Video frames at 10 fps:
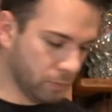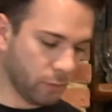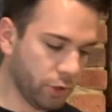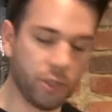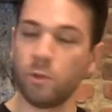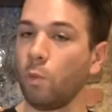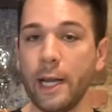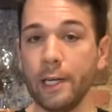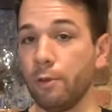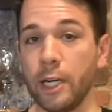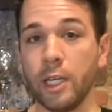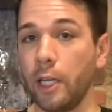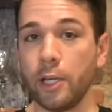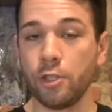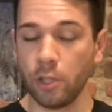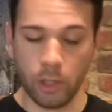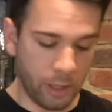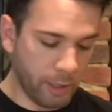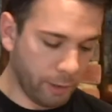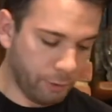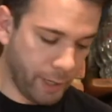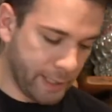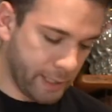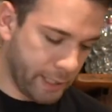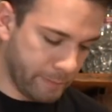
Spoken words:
Just white granulated sugar, nothing crazy.